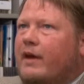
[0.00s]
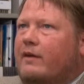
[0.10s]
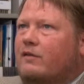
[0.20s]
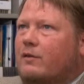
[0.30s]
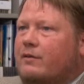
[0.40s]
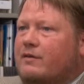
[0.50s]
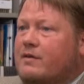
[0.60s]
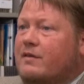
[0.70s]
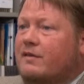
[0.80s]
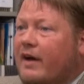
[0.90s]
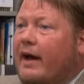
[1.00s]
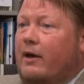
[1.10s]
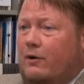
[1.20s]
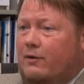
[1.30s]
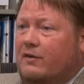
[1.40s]
a certain
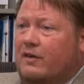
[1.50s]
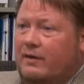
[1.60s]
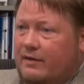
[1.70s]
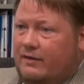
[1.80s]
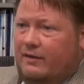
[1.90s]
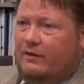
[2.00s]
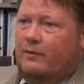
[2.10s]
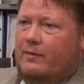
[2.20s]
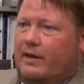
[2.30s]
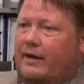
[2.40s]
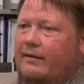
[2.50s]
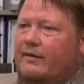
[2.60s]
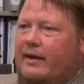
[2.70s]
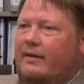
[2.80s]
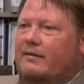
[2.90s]
desire to seek distance from the United
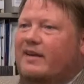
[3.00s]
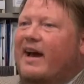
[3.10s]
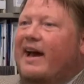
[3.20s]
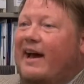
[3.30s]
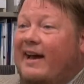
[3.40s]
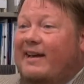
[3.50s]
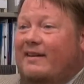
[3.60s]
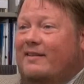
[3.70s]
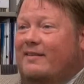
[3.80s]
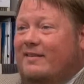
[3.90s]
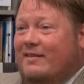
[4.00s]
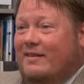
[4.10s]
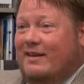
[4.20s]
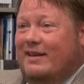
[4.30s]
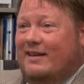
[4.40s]
States, and
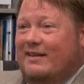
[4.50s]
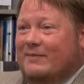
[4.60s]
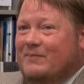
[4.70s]
the